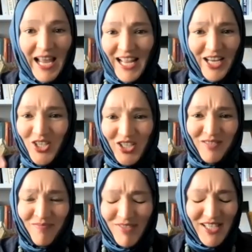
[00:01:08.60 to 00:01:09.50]
And I
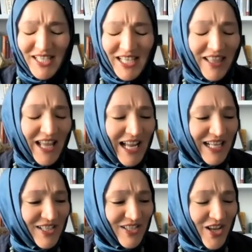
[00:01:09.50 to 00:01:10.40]
couldn't see
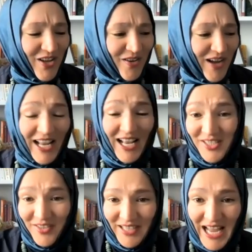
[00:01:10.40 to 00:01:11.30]
that. So I
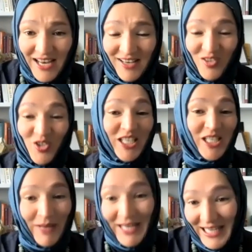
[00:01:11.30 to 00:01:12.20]
asked her again, and she
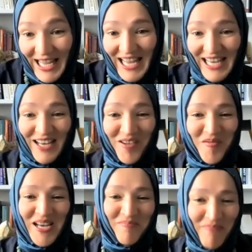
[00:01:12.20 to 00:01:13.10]
explained again, and it
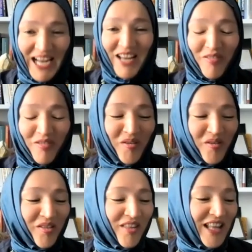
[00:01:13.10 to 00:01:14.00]
went back and
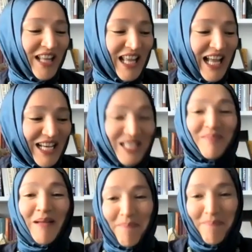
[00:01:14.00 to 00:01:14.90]
forth until
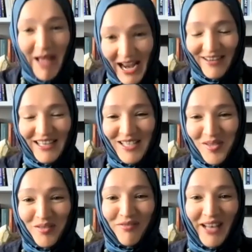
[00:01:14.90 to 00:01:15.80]
my parents
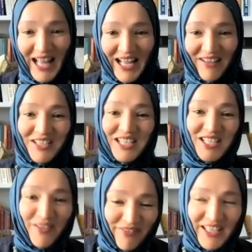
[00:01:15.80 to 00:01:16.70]
sort of laughed and
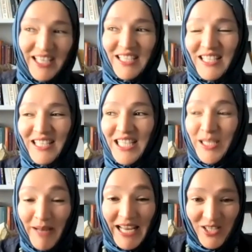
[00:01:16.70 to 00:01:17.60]
intervened and
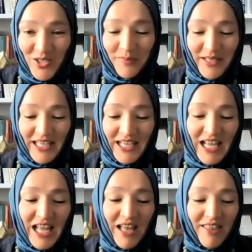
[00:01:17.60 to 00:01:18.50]
explained to me
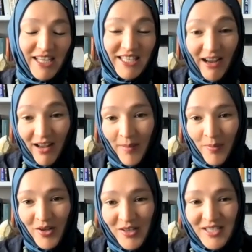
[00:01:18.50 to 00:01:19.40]
that
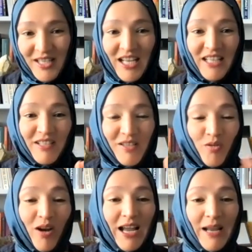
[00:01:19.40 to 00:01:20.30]
Yakamas
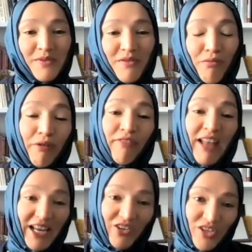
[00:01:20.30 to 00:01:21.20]
describes the
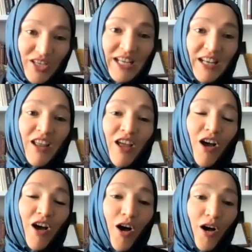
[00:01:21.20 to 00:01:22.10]
reflection
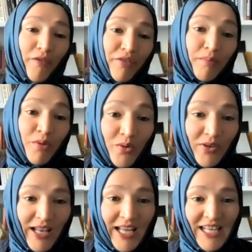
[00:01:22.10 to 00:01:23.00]
of the
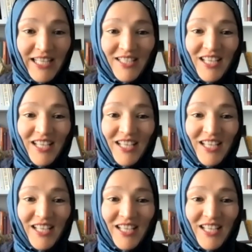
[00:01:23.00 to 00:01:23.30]
moonlight